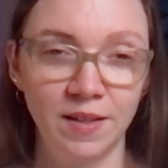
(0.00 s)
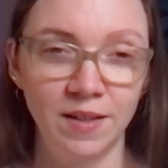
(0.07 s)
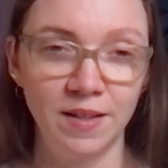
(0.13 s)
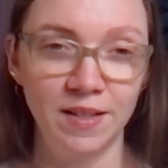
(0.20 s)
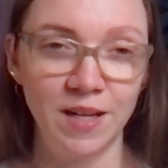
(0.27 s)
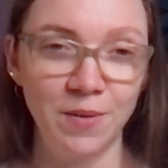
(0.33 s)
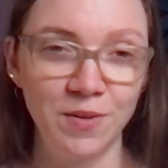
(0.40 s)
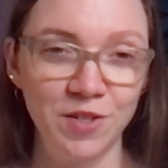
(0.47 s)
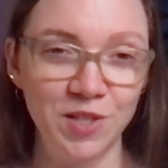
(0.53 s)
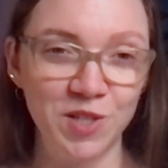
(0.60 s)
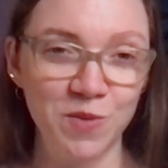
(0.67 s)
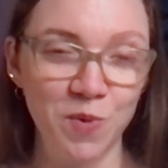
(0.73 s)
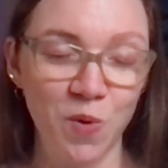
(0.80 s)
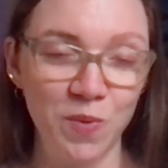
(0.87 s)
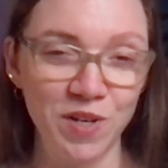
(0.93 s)
Now, in just a
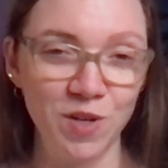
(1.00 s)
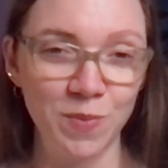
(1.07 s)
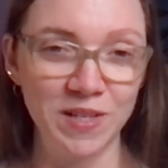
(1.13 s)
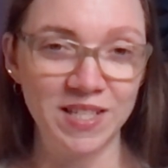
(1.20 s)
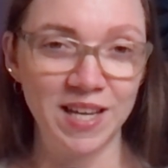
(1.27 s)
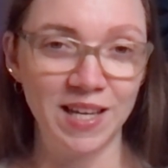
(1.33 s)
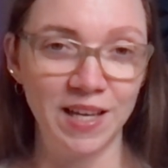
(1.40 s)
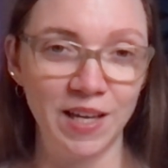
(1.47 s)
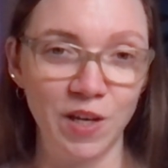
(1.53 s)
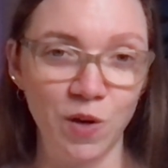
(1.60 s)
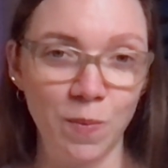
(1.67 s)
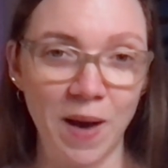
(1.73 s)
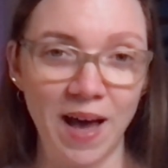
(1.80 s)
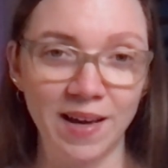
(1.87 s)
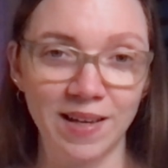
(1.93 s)
moment, I'll be taking you
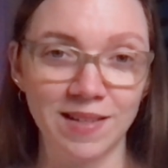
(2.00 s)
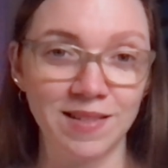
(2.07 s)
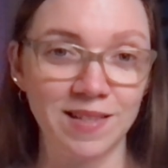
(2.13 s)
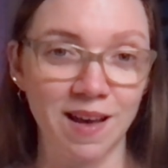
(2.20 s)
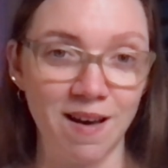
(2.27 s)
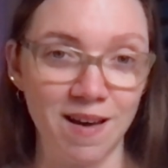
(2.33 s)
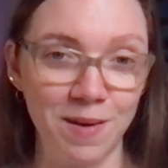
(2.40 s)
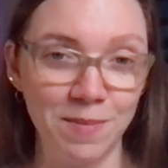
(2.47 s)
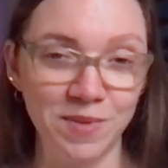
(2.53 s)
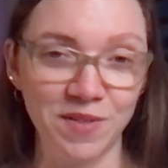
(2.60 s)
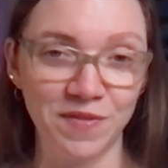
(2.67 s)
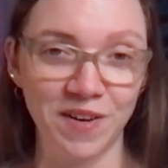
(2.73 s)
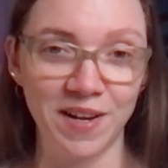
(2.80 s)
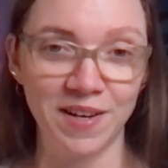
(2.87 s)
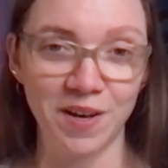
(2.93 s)
back in time to
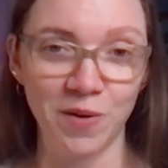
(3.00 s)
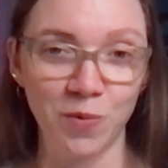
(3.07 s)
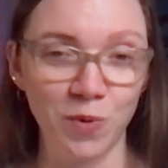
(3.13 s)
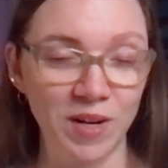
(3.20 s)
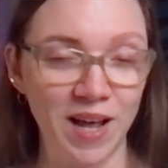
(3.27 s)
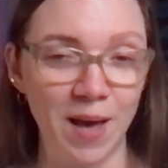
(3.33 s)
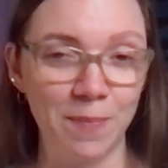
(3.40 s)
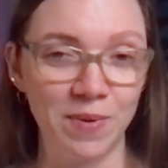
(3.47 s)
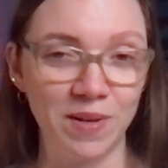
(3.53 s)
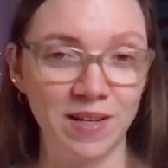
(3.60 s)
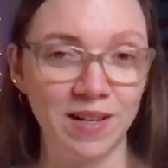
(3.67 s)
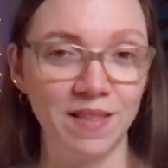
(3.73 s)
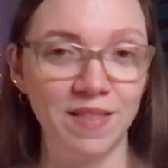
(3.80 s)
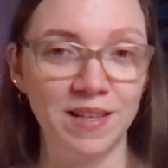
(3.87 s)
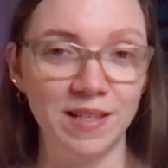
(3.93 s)
find out what happened
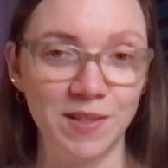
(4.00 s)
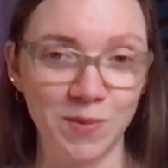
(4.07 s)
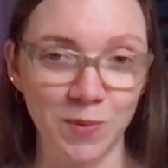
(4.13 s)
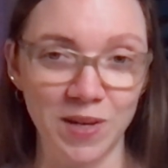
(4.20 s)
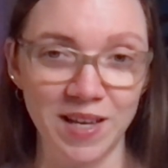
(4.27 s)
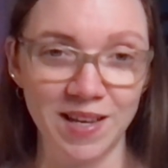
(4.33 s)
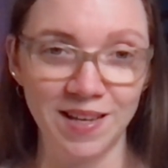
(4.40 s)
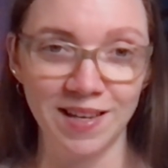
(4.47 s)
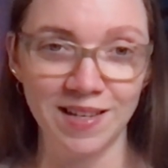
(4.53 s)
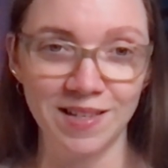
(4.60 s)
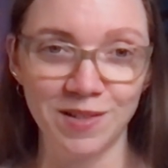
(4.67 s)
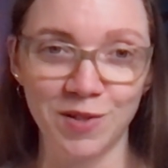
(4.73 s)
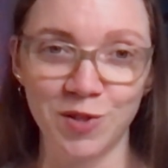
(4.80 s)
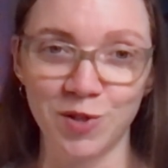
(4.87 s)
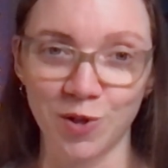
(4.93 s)
this week in
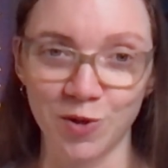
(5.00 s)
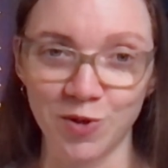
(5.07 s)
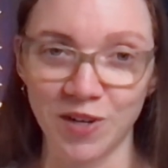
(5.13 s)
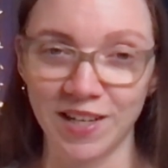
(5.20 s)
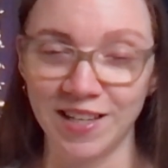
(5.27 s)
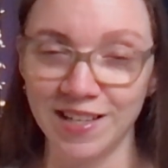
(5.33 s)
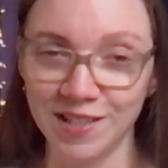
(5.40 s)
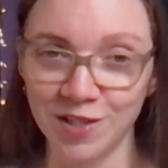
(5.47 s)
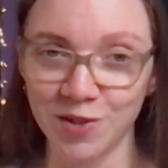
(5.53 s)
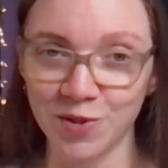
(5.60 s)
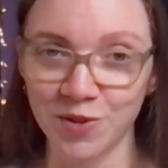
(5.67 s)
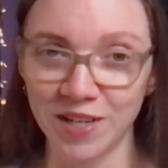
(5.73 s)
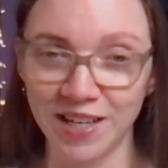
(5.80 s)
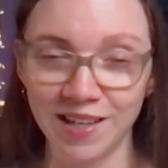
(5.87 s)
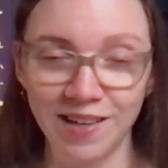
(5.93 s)
Star Trek
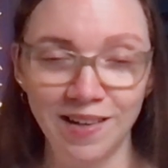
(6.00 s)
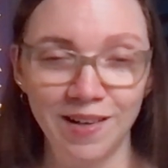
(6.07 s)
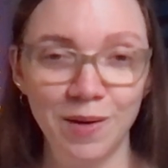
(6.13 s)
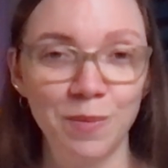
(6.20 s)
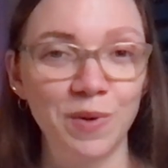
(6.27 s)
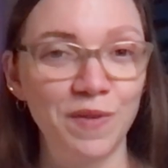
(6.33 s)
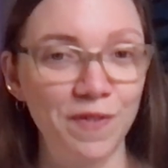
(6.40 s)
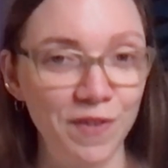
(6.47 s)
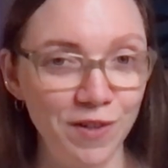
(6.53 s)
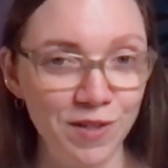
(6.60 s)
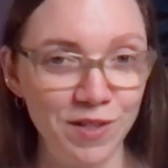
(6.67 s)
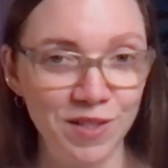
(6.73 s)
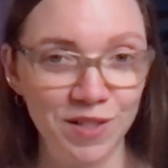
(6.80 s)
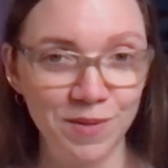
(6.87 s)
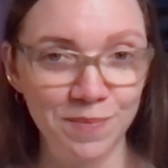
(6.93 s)
history. But
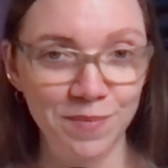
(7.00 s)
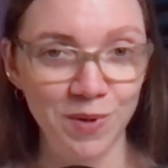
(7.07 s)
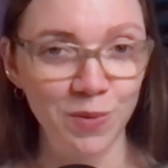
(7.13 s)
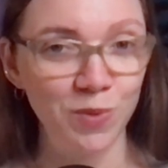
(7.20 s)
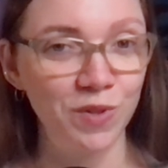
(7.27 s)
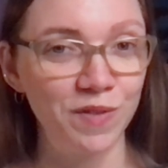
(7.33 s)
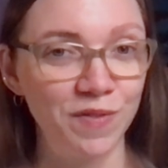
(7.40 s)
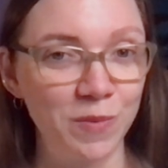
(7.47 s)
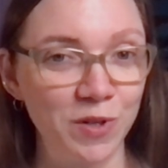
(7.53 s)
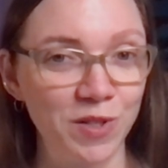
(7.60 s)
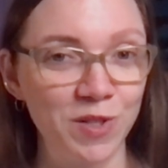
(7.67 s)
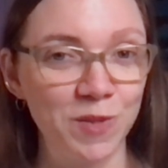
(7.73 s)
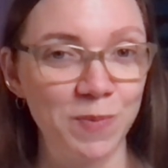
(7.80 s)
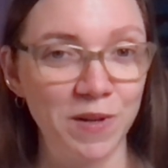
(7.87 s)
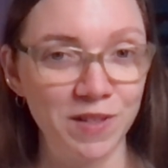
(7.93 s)
first, a word from our
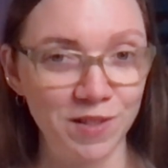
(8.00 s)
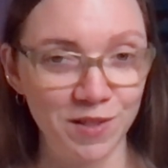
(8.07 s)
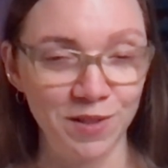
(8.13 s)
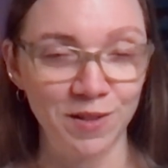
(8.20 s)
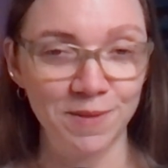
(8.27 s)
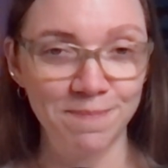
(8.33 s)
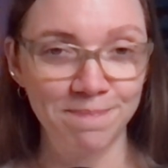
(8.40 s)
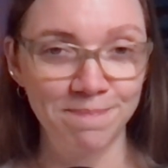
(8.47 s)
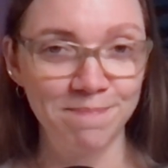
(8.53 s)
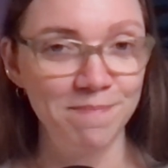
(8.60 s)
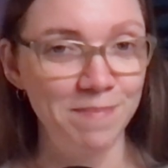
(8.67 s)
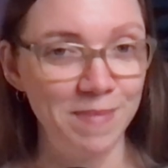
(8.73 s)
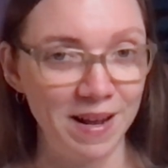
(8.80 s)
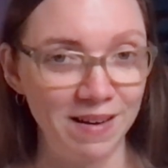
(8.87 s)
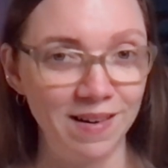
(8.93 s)
sponsor,
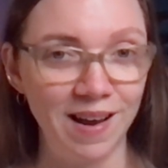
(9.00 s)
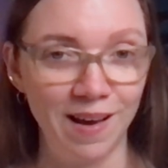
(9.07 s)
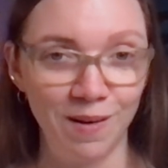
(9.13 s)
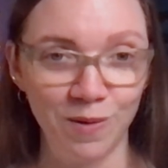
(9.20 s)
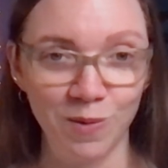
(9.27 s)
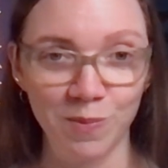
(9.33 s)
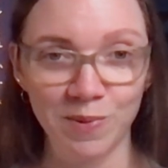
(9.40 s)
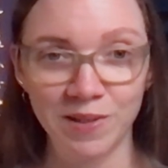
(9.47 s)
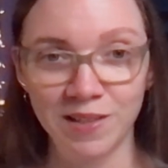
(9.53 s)
BetterHelp.